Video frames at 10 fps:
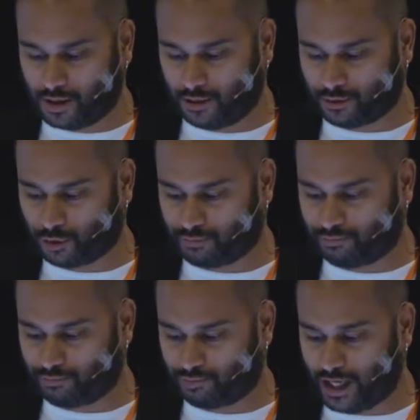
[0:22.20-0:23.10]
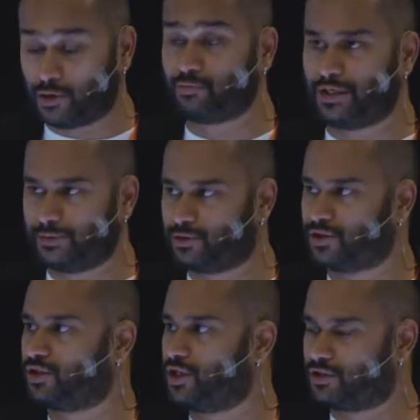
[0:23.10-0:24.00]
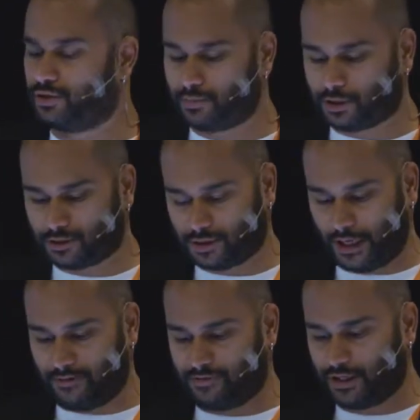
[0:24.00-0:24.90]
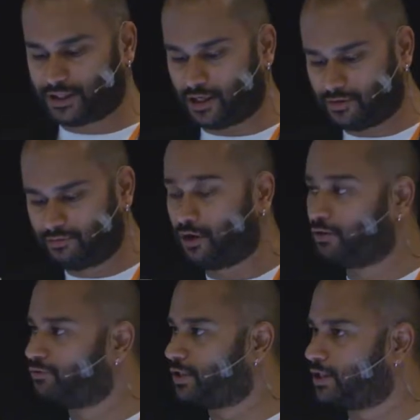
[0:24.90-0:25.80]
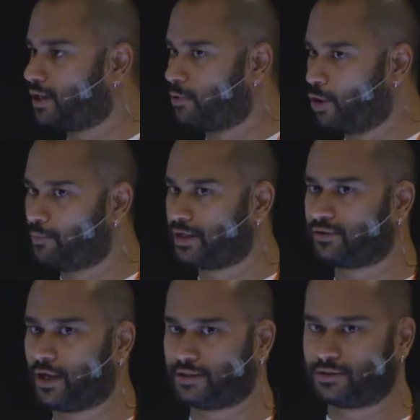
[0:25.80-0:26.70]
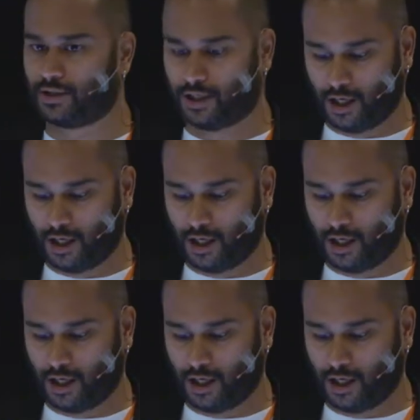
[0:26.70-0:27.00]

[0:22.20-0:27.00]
sort of downbeat presentation, but things have evolved, and I'm hoping that